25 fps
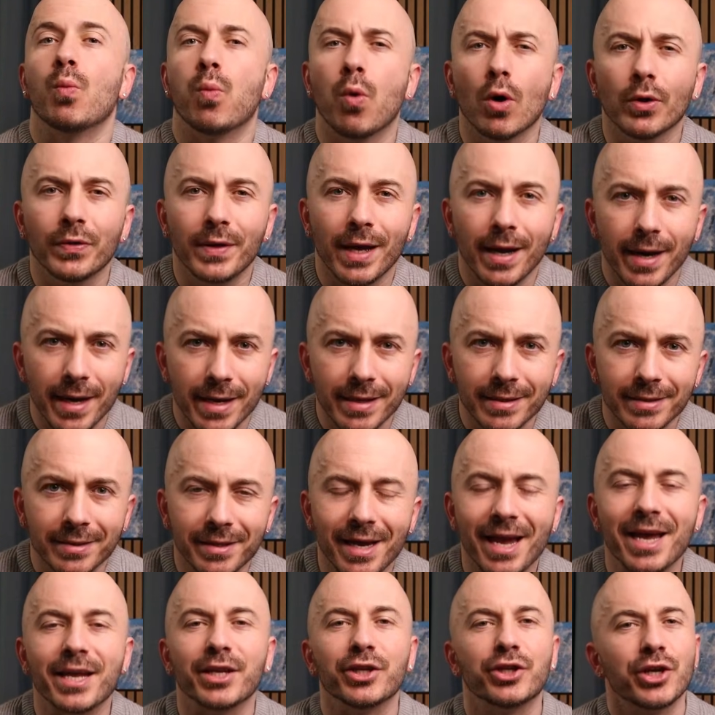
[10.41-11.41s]
what that is
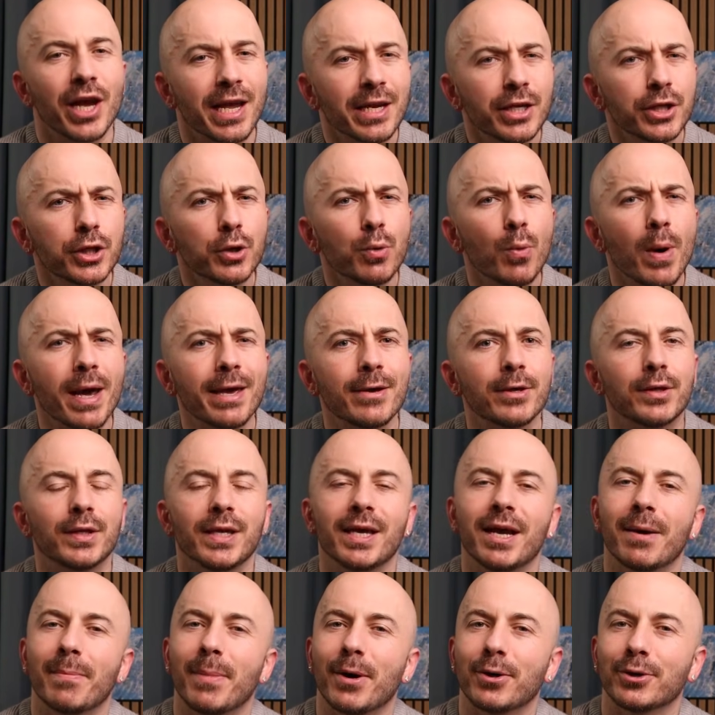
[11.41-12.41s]
and change the way you
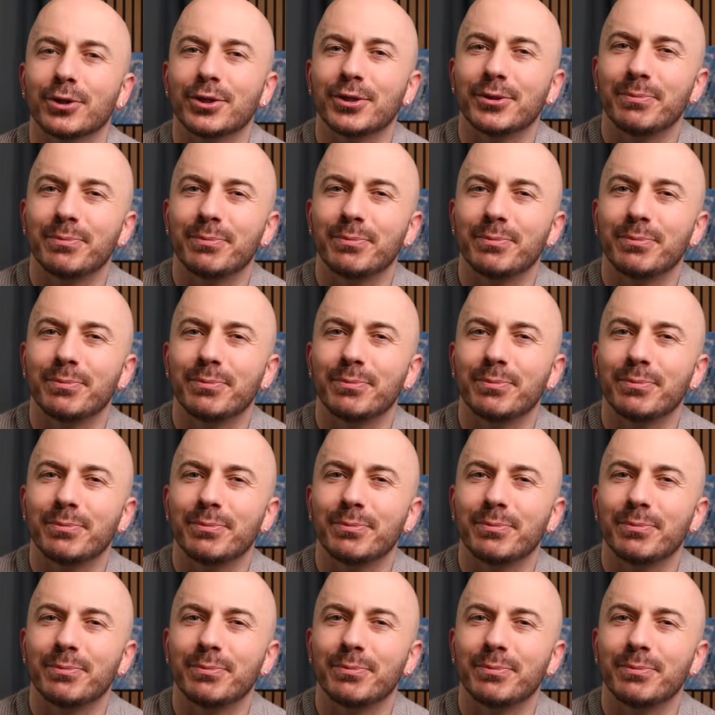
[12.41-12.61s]
think about